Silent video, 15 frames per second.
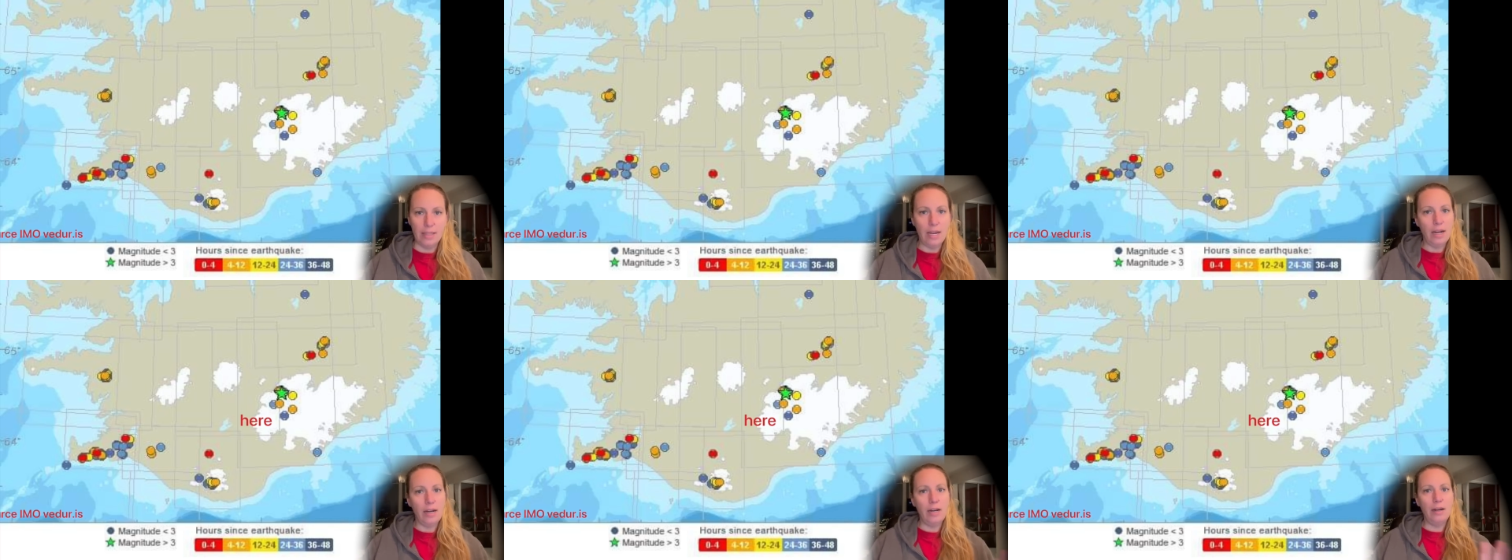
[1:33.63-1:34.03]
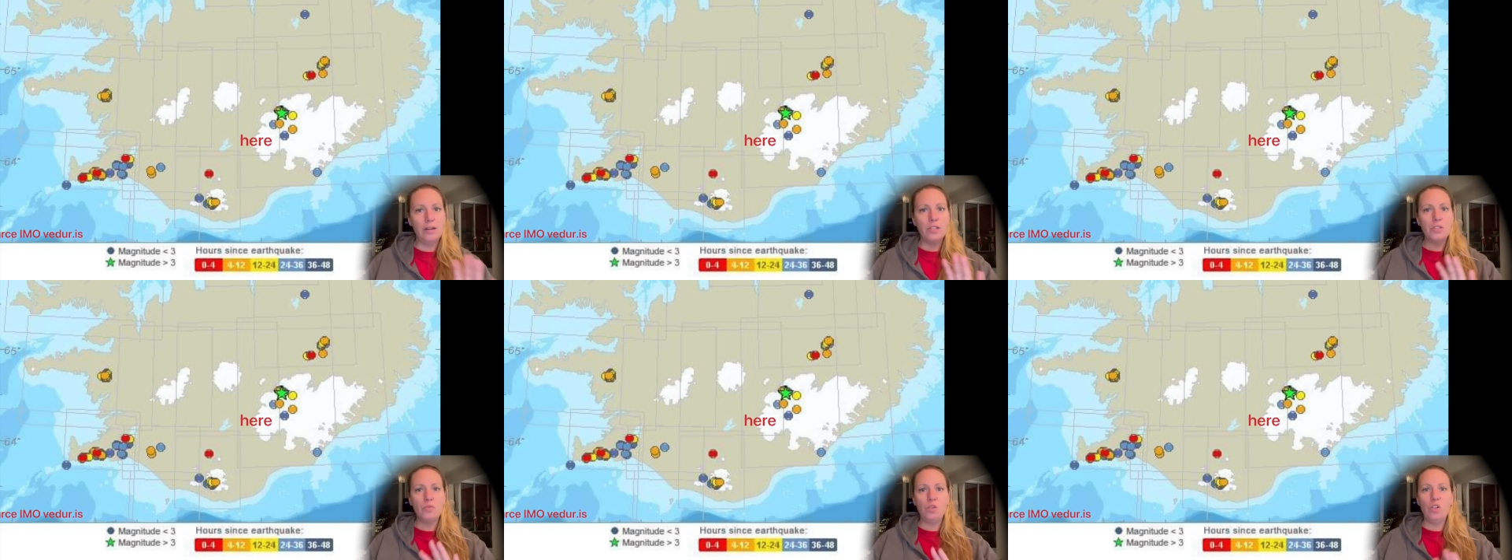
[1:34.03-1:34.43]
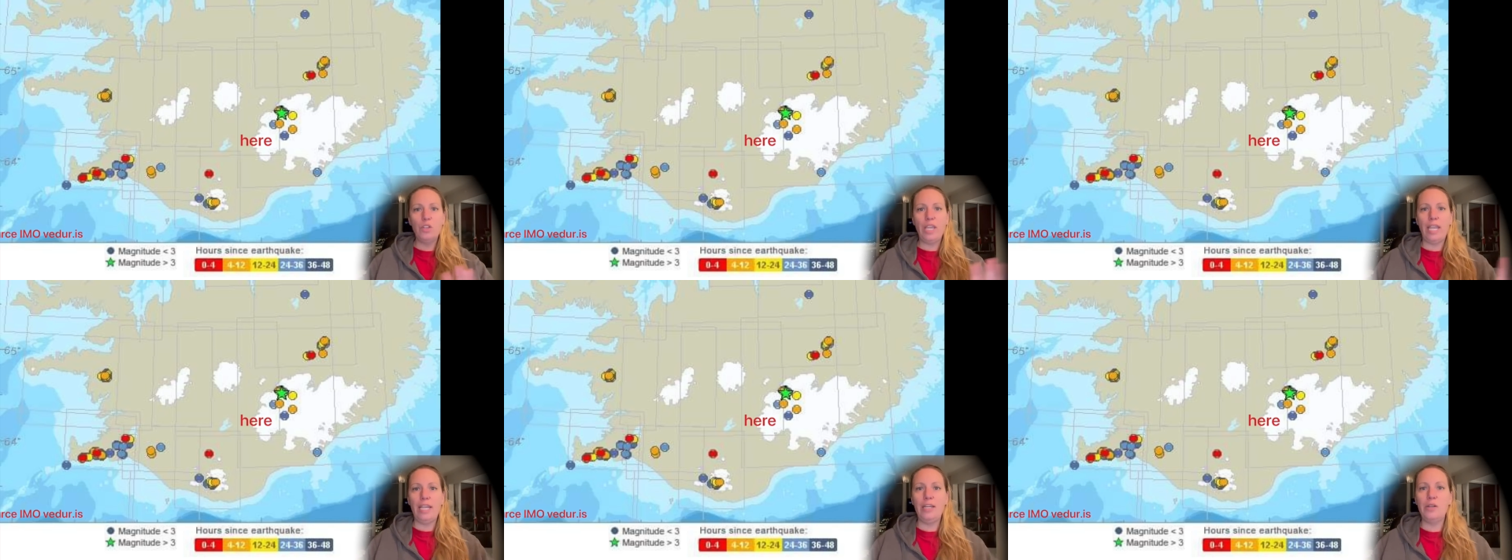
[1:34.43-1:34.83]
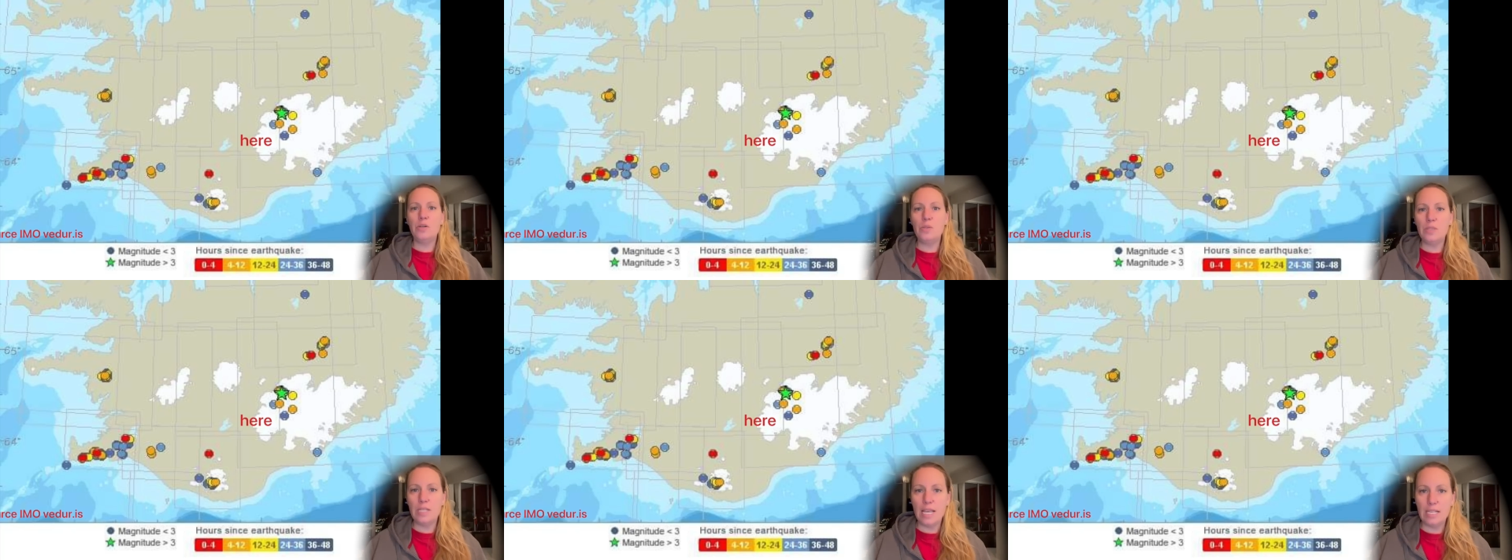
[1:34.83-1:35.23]
There's
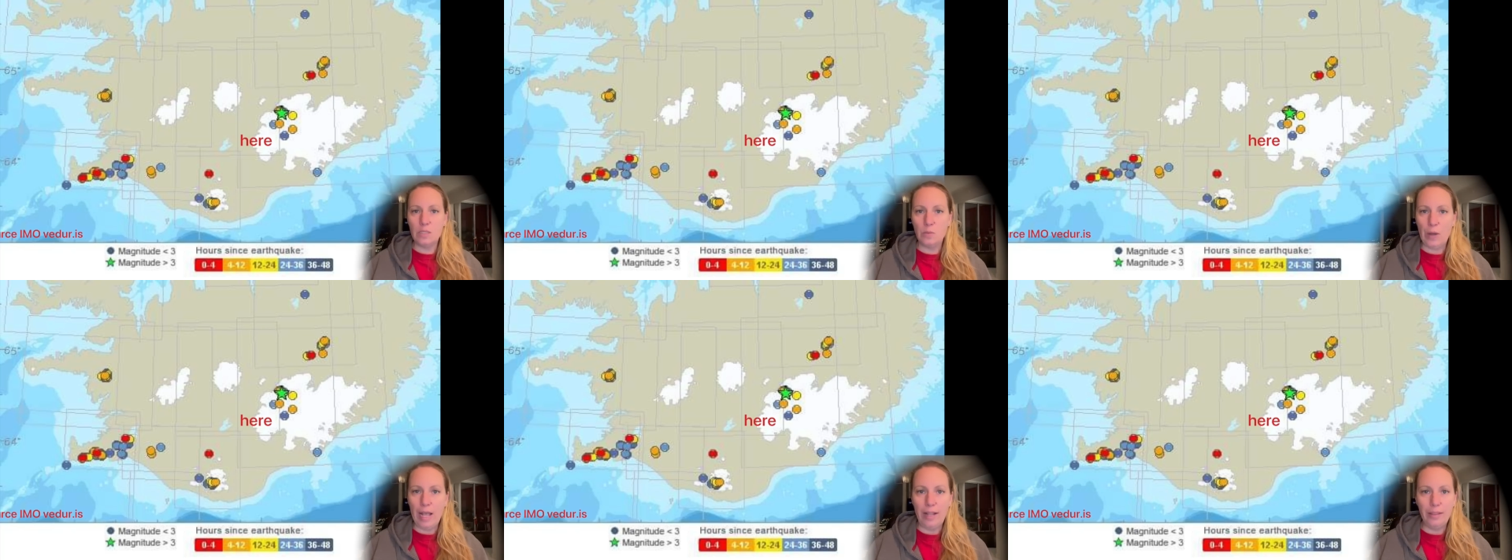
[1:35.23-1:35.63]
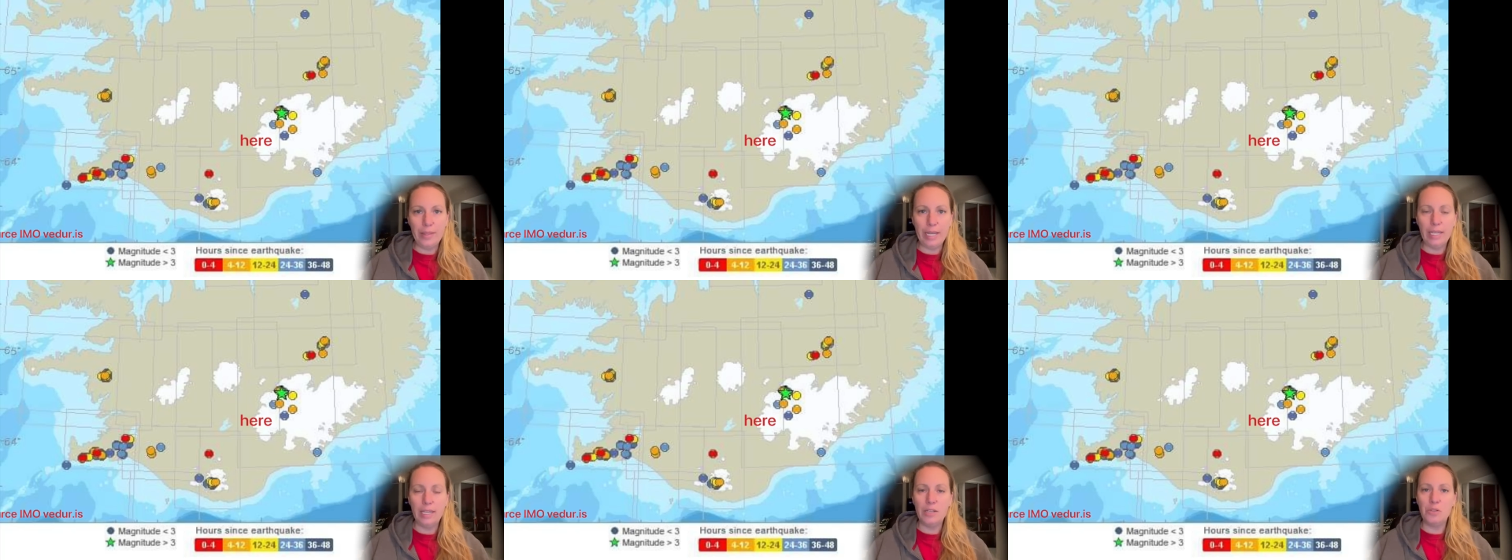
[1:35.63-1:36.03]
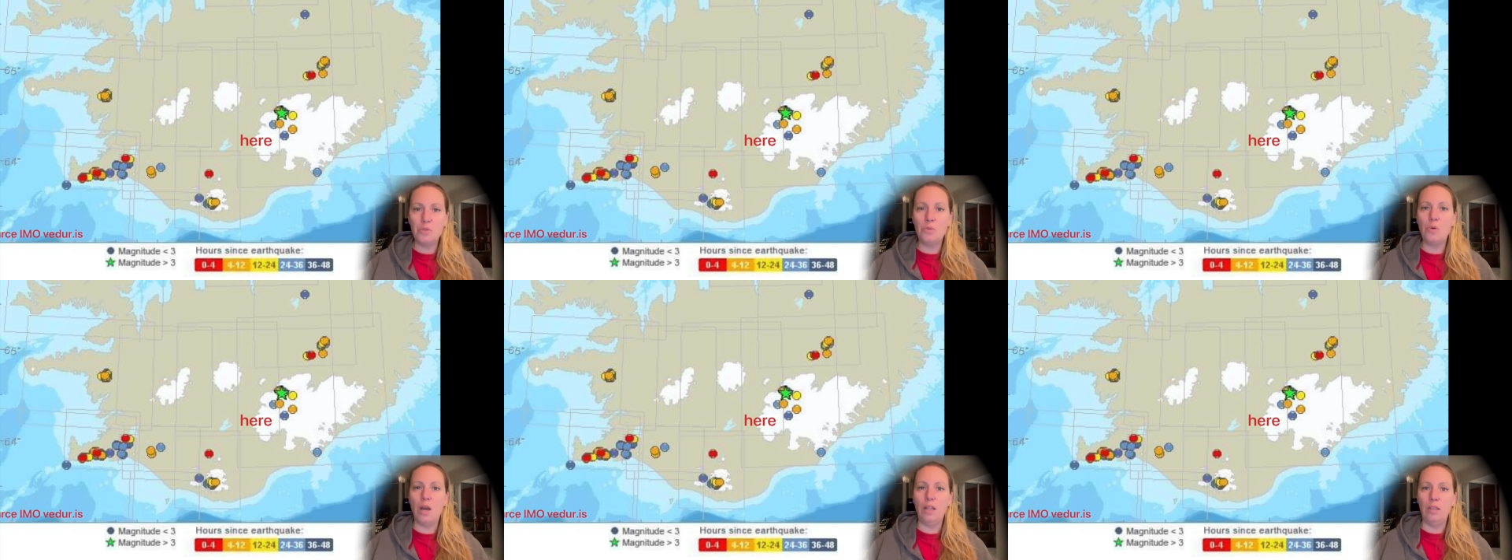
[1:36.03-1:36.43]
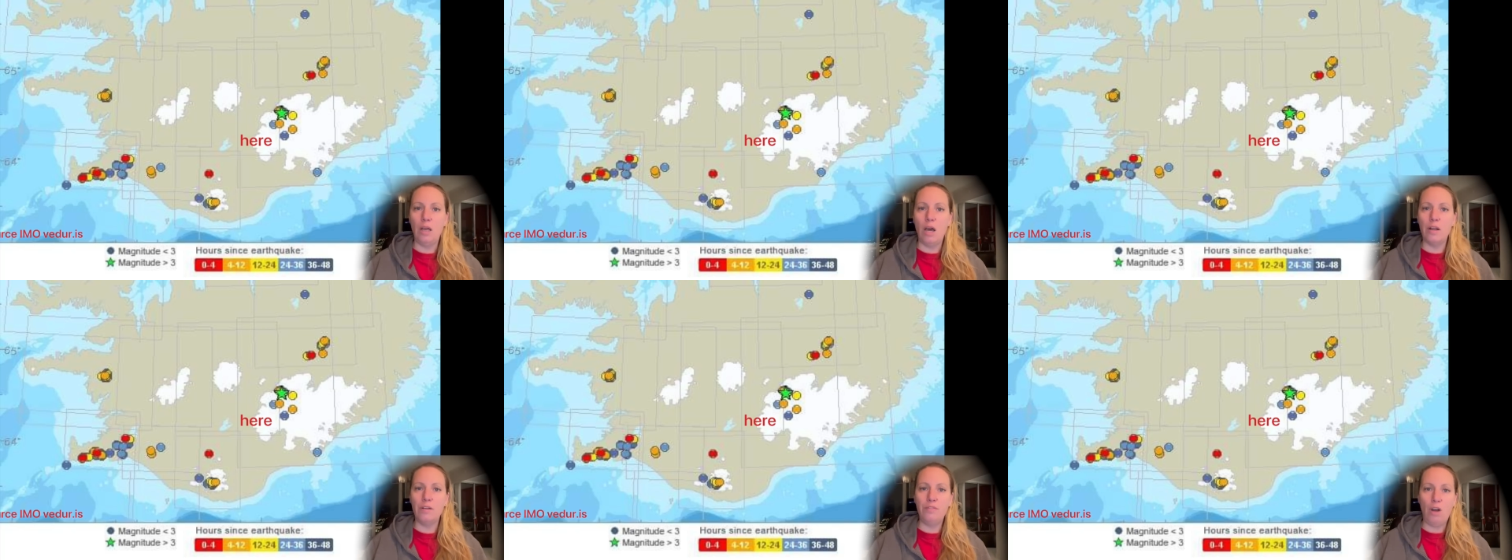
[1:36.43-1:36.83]
volcanoes as well that can do a
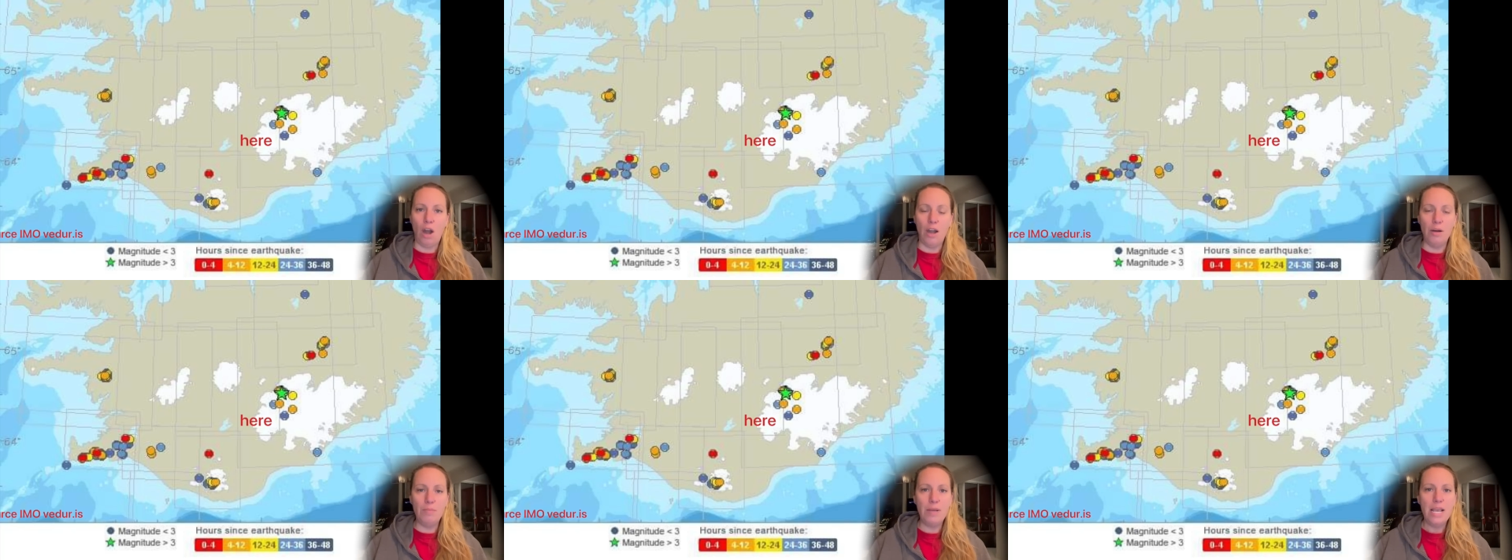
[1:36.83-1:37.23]
lot of harm,